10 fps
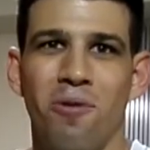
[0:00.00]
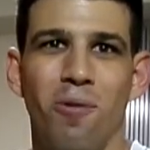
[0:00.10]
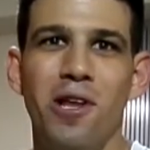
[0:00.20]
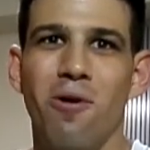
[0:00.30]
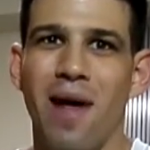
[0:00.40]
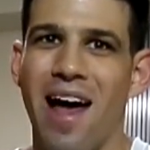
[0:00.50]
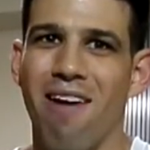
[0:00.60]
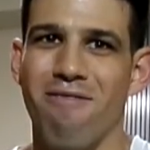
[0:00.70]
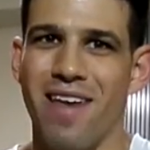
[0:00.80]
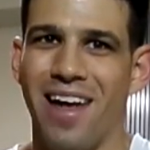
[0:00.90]
We don't
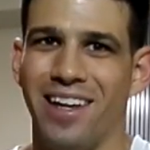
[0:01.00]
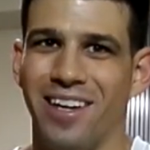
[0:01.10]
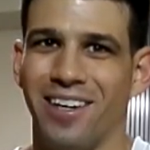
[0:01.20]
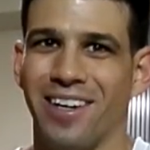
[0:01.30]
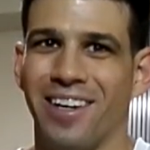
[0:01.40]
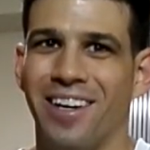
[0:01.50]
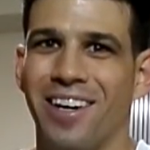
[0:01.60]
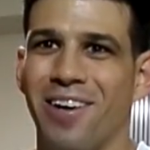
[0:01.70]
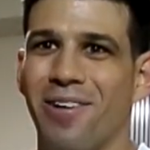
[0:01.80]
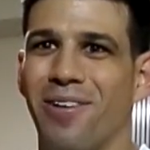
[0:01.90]
have that here.
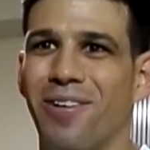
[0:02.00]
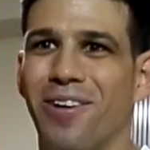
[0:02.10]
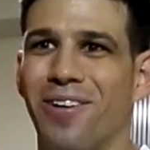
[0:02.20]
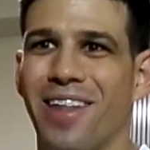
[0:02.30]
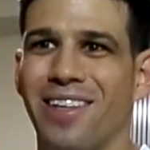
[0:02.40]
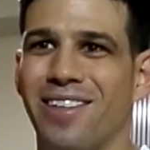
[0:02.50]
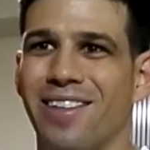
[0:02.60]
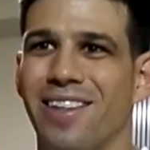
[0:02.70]
That's a